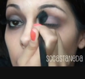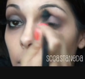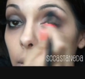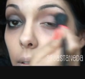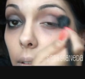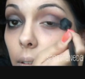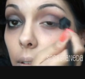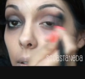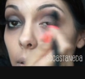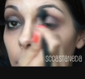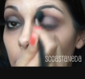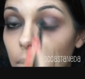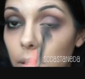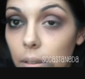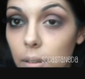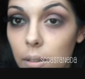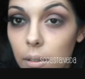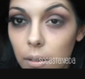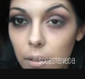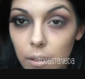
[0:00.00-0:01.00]

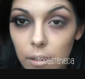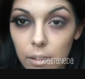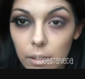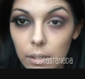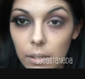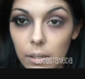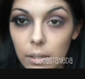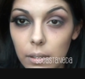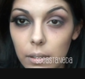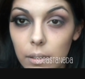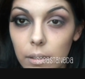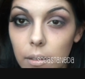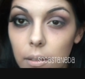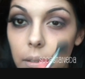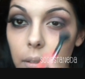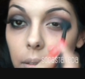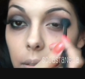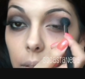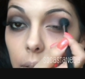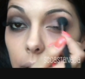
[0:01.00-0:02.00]

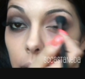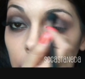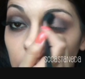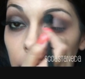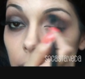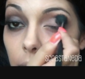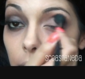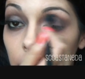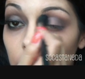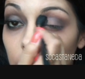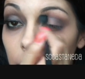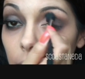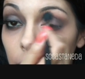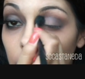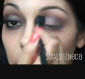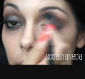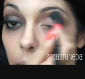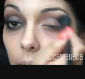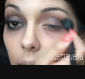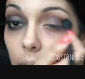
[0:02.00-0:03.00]

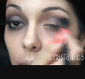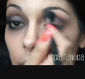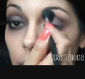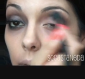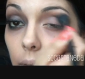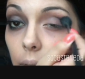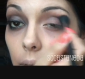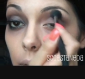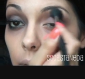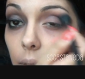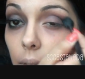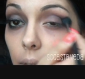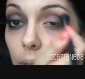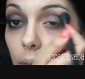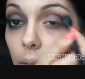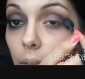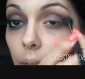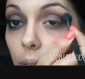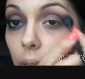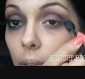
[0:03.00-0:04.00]

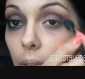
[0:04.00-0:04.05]
Nothing is said.